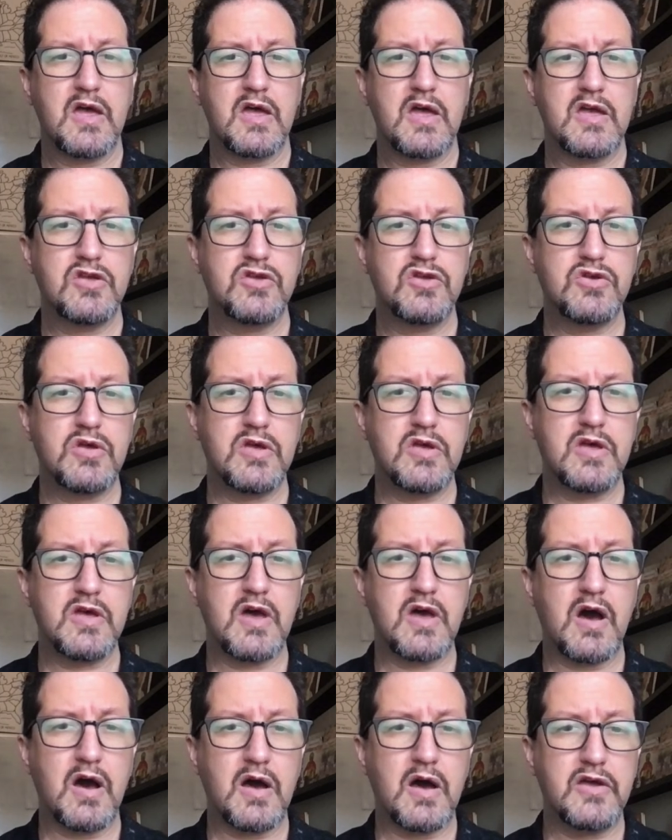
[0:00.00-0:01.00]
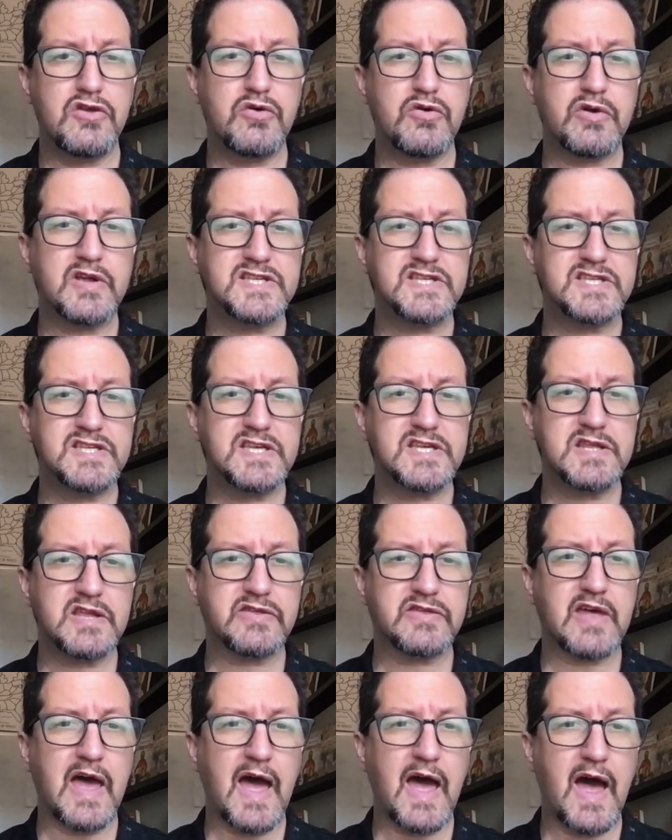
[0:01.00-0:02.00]
You can see that
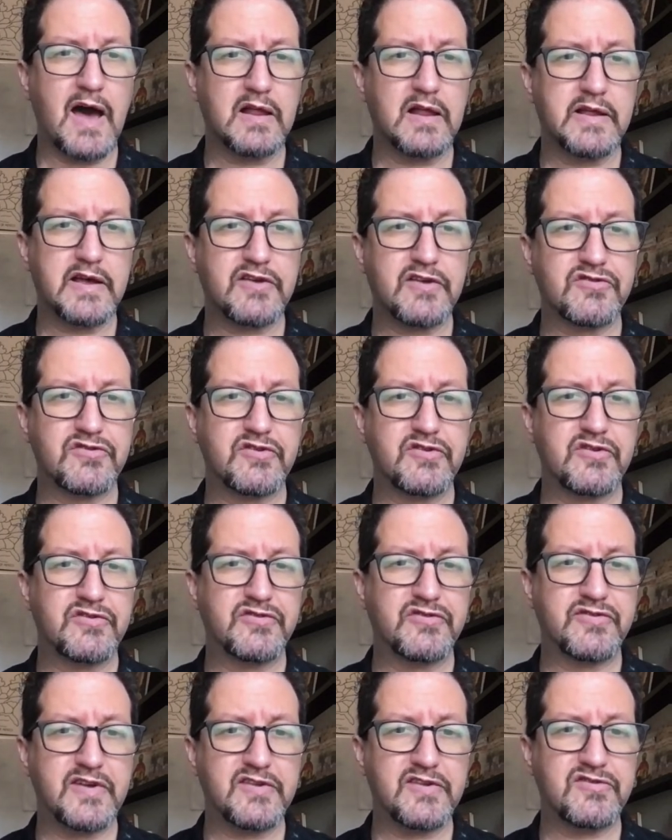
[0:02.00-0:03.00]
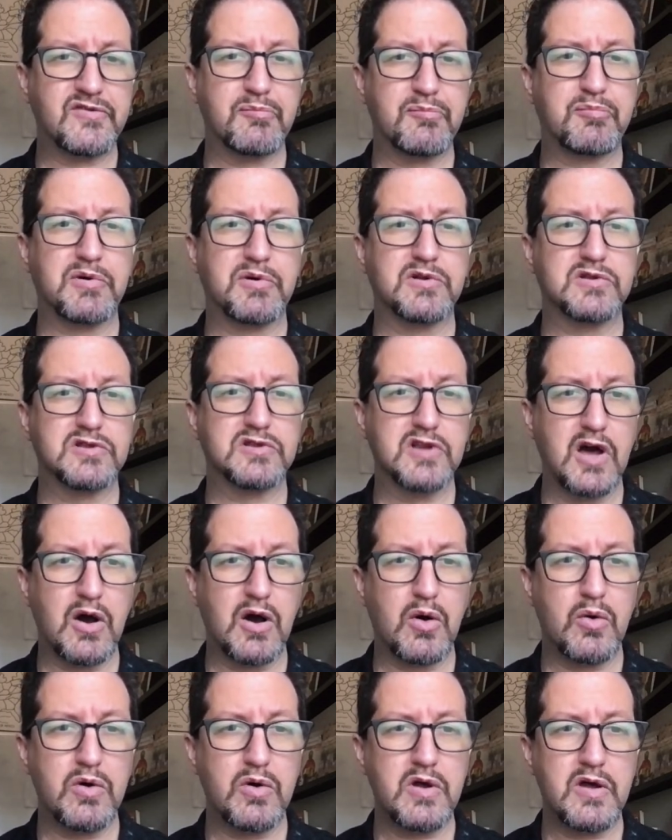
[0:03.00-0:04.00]
the hallux sits
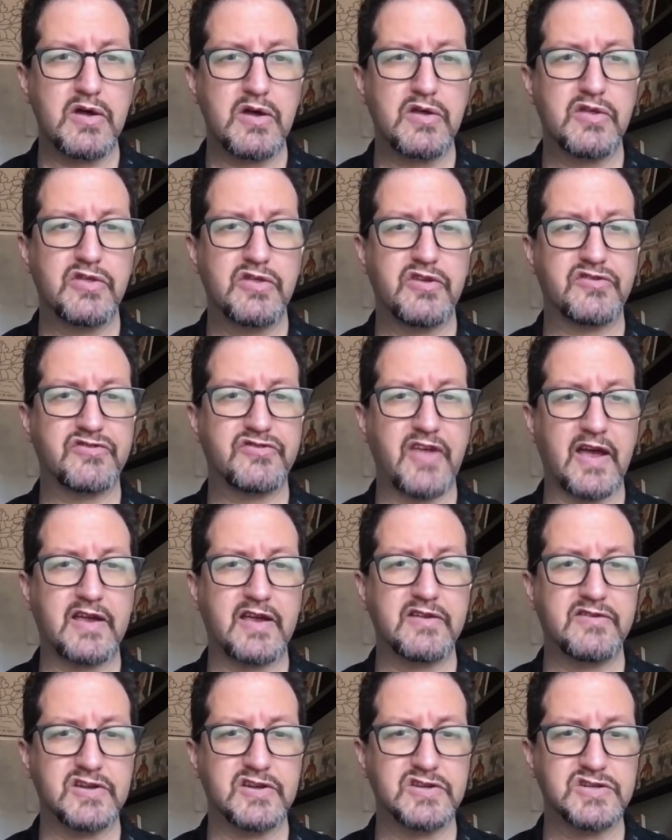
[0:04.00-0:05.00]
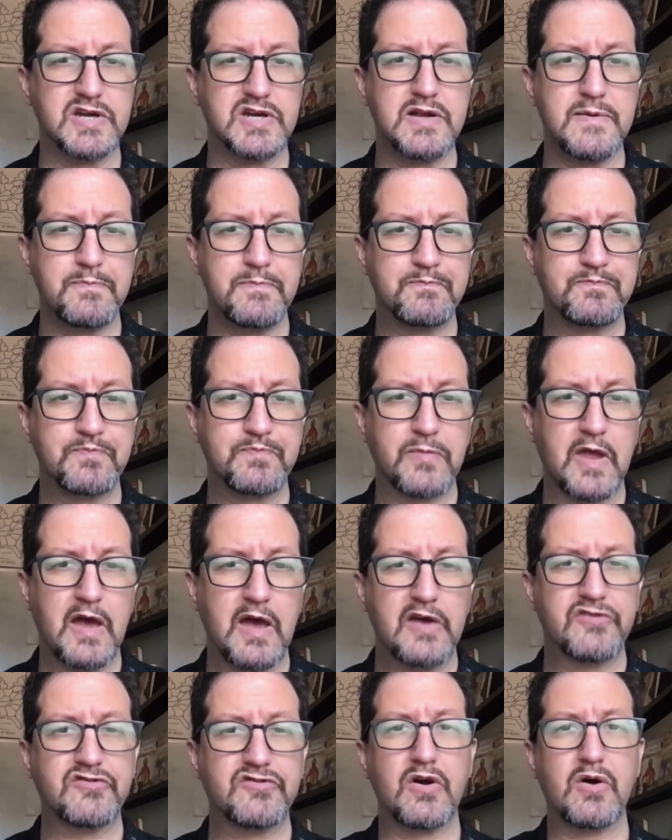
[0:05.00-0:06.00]
below the second digit.
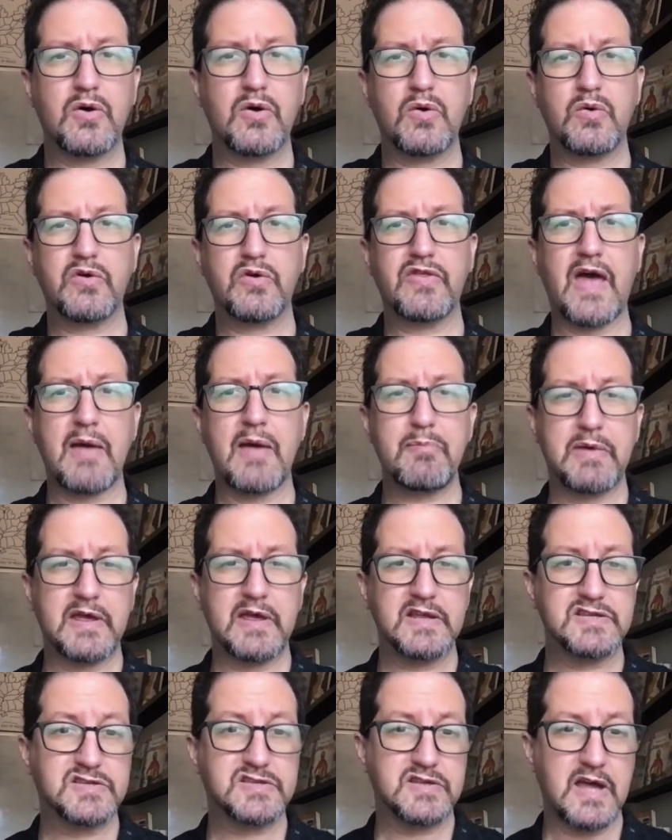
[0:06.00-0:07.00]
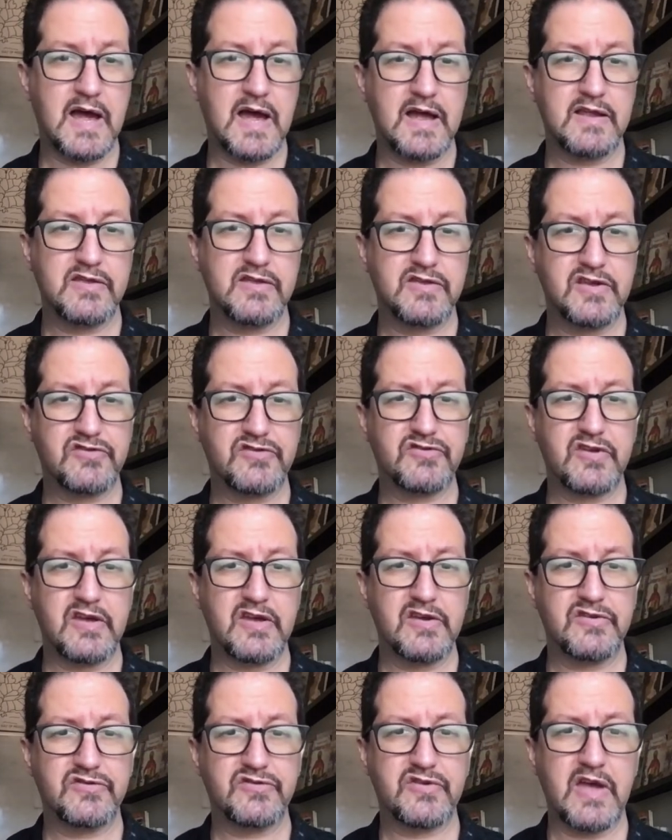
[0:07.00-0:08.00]
So that means that this
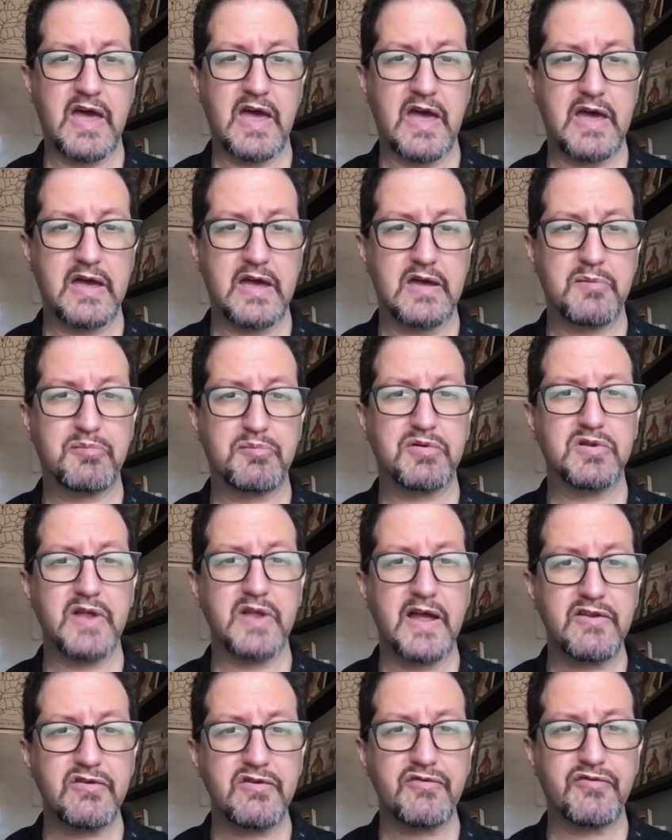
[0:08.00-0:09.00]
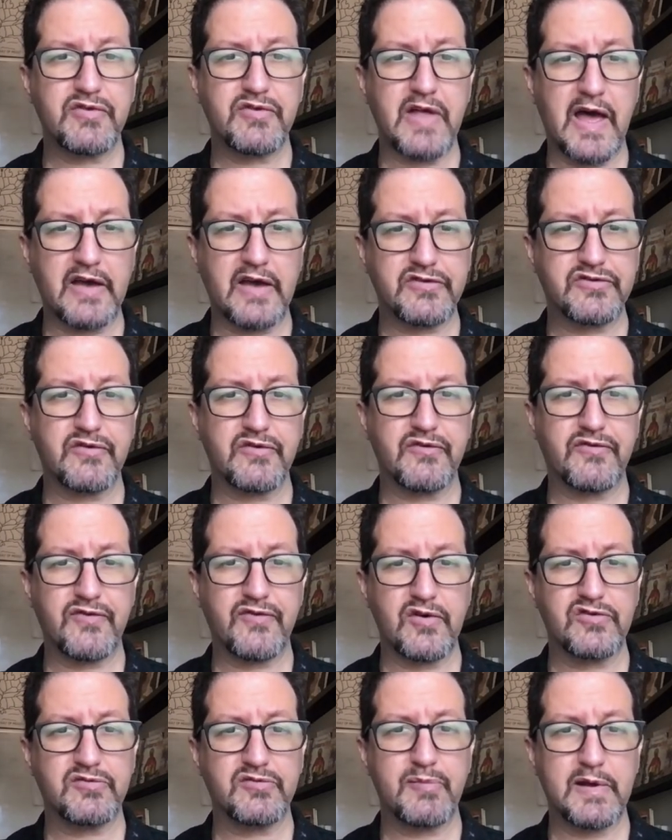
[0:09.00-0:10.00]
is a plantar flexed
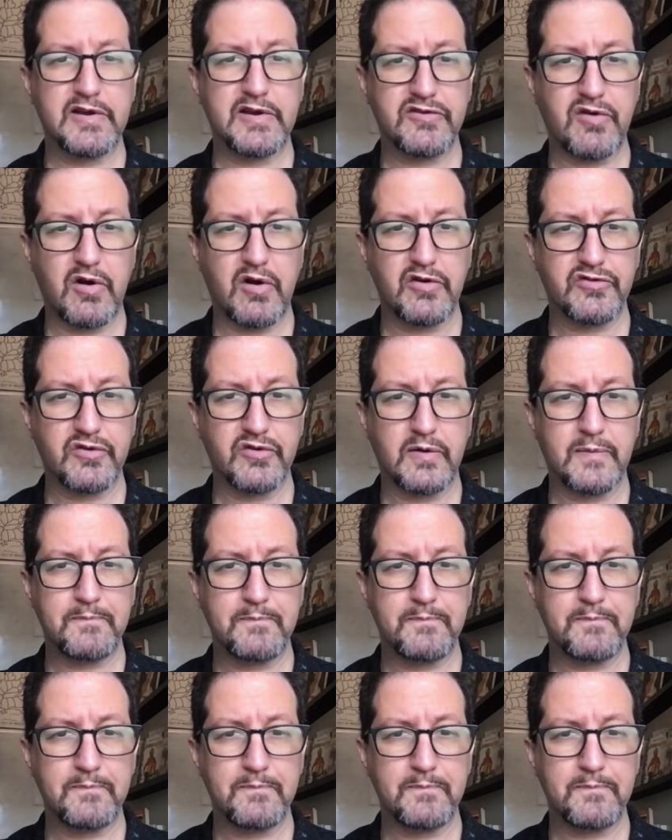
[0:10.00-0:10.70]
first metatarsal.